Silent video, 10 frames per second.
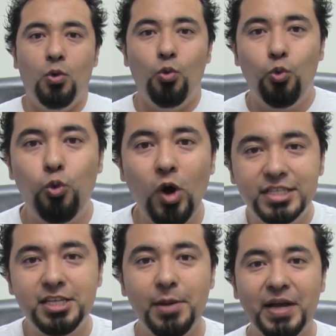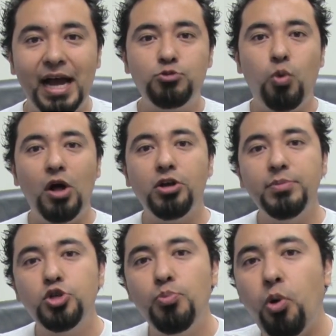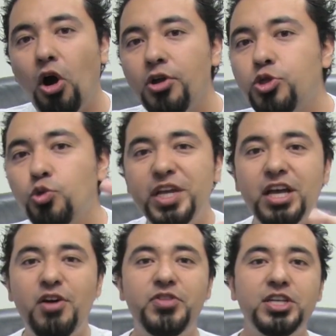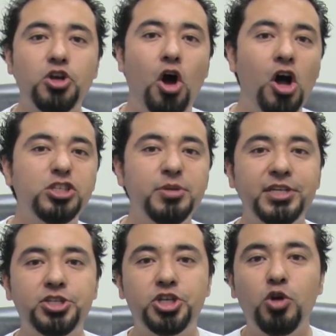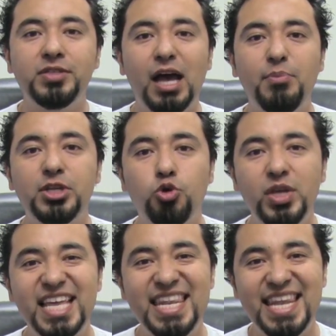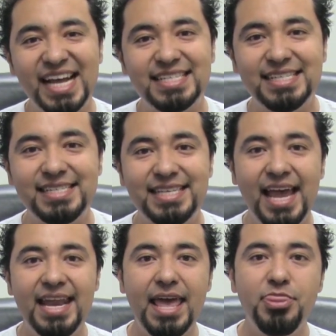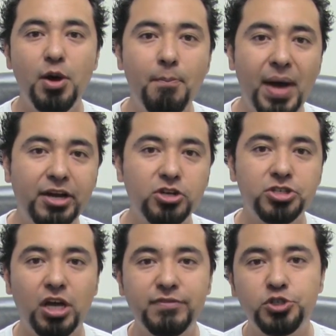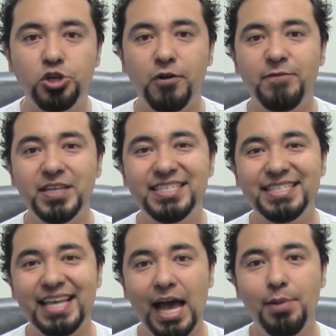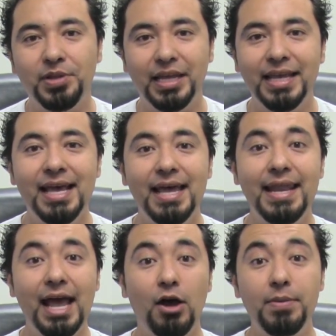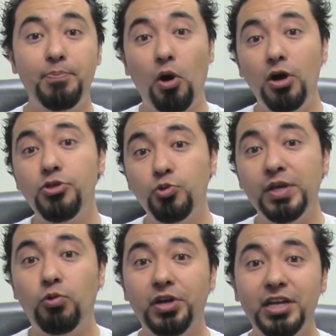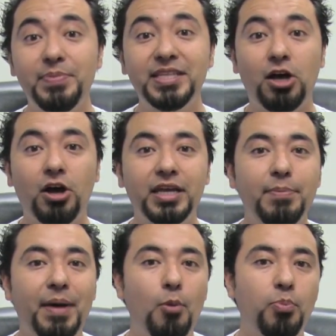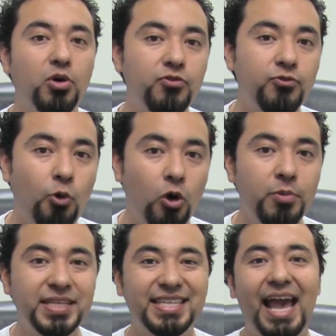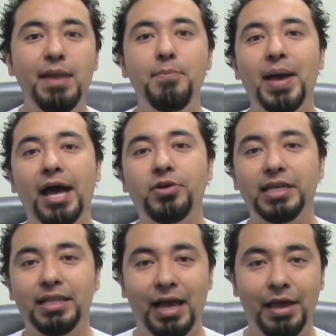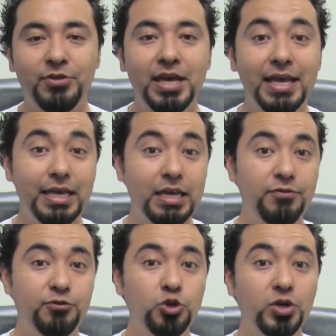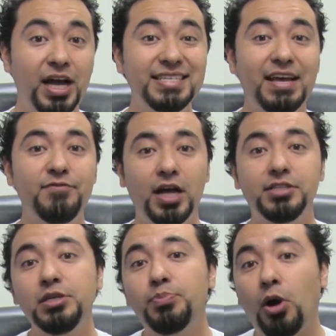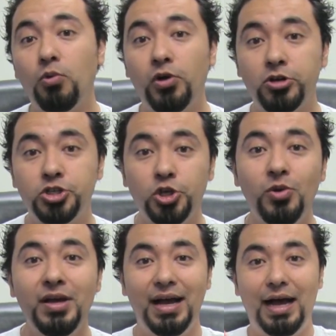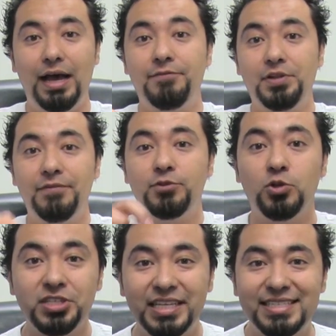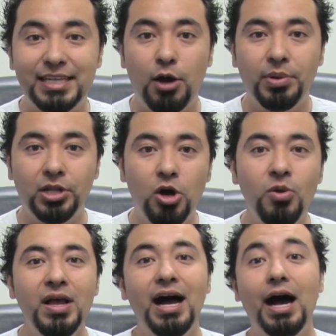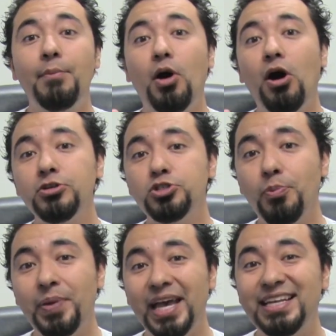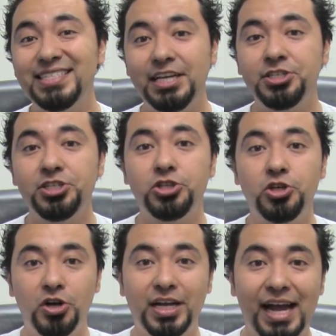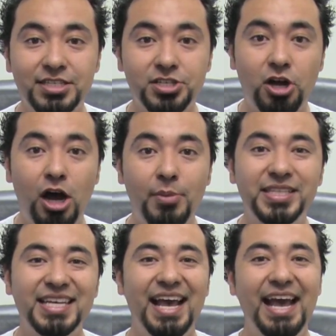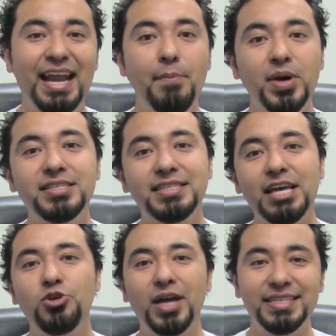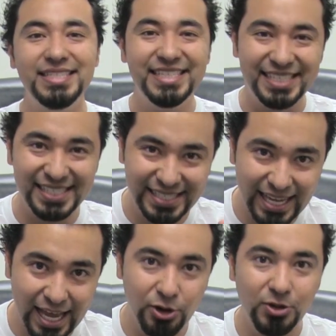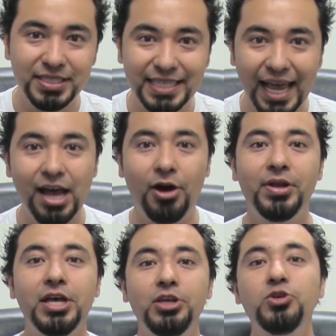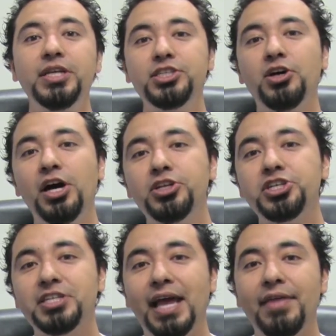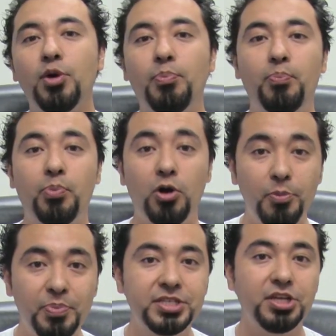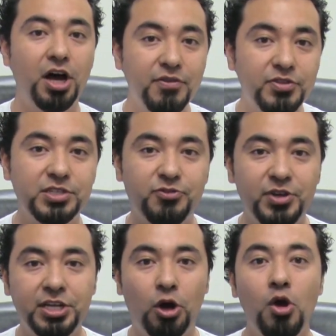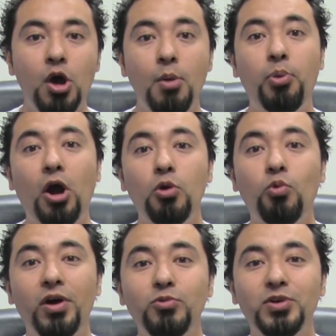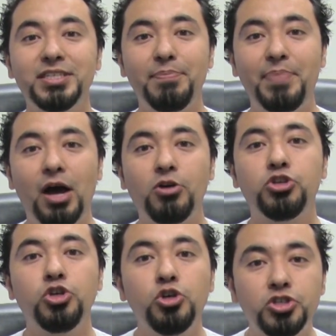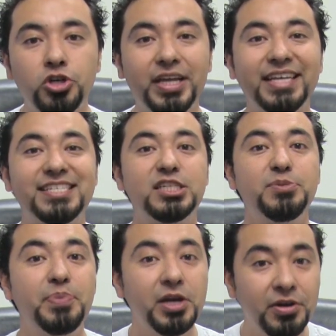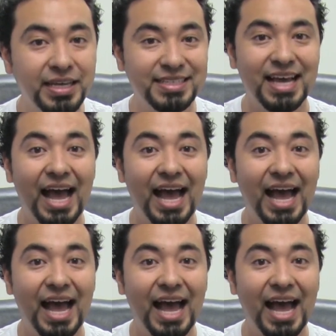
What's up, guys? Welcome to part three of this ultimate showdown between the Nexus 10 and the Microsoft Surface tablet. Now, in part three, we're going to be talking about performance and battery life. If you guys have not seen part one or two, I've left those links down below. I'm also paying attention to your guys' comments, and I must say, you guys need to settle down. You need to understand the purpose of this video. Part one was about user experience